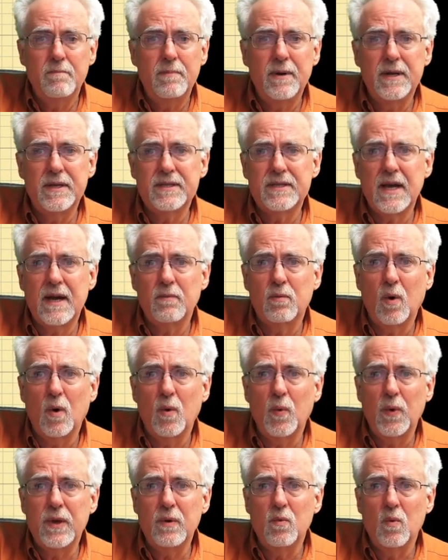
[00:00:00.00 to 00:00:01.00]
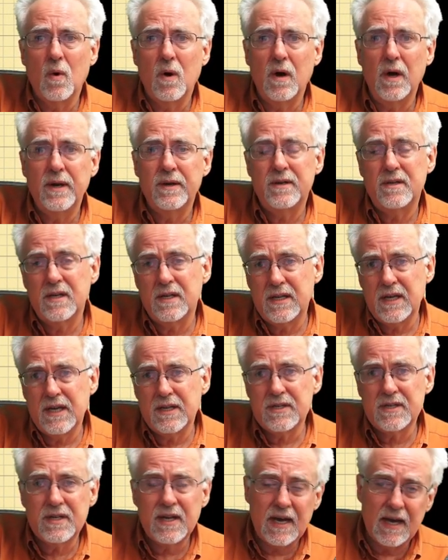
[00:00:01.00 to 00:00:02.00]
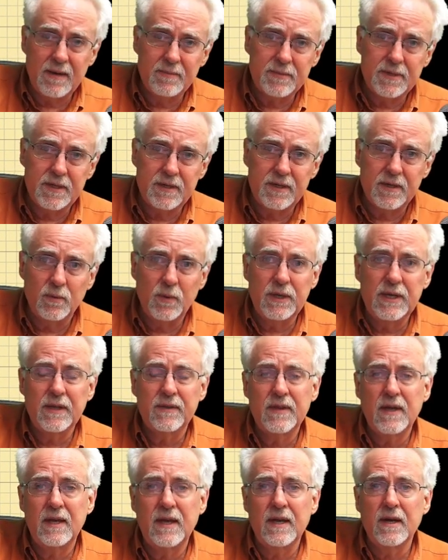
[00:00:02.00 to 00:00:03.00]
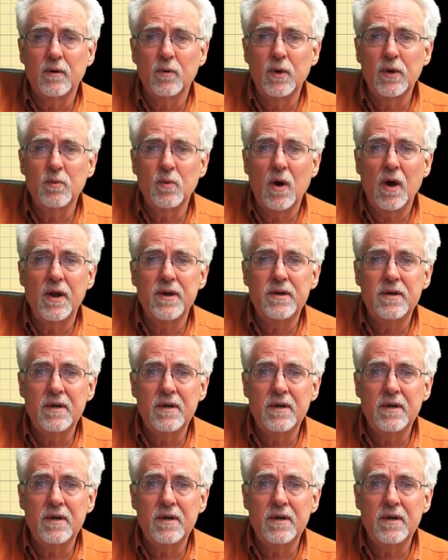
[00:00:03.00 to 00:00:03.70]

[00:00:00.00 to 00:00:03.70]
But is that what we want, to guess times until we get the angle we want?